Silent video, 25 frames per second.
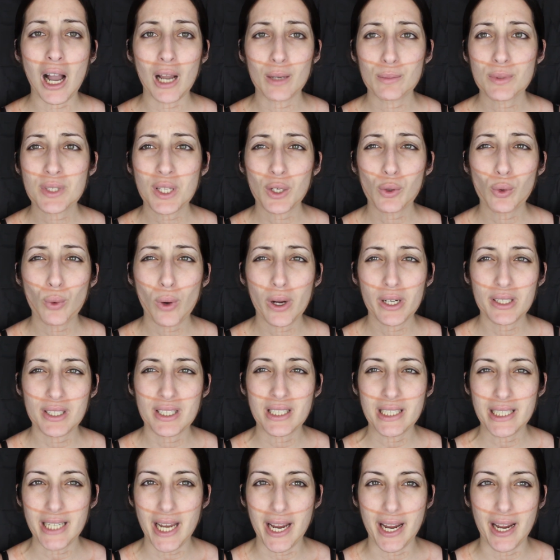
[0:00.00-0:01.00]
I'm still
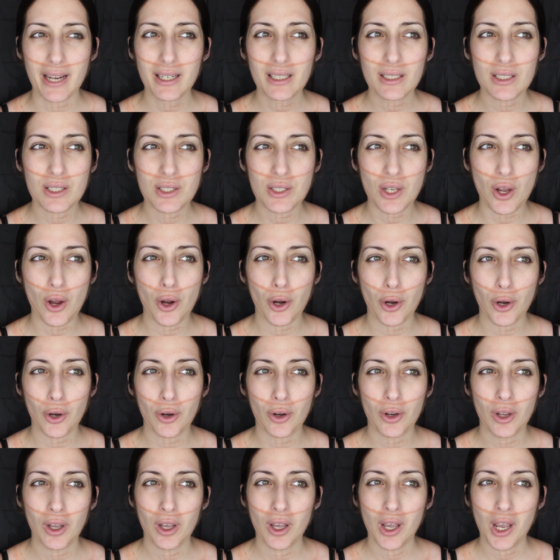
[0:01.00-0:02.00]
quite sick,
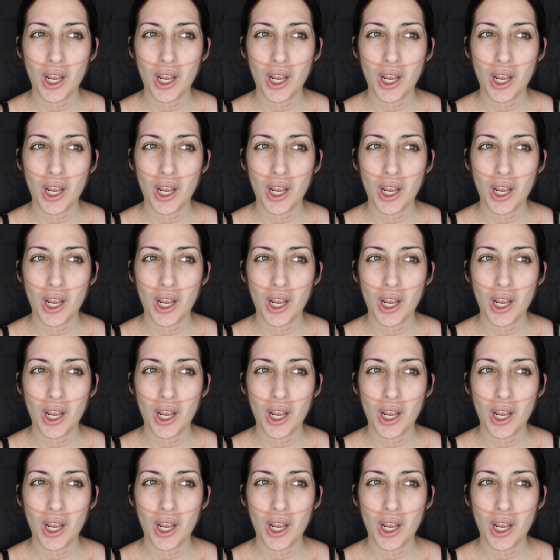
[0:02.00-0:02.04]
so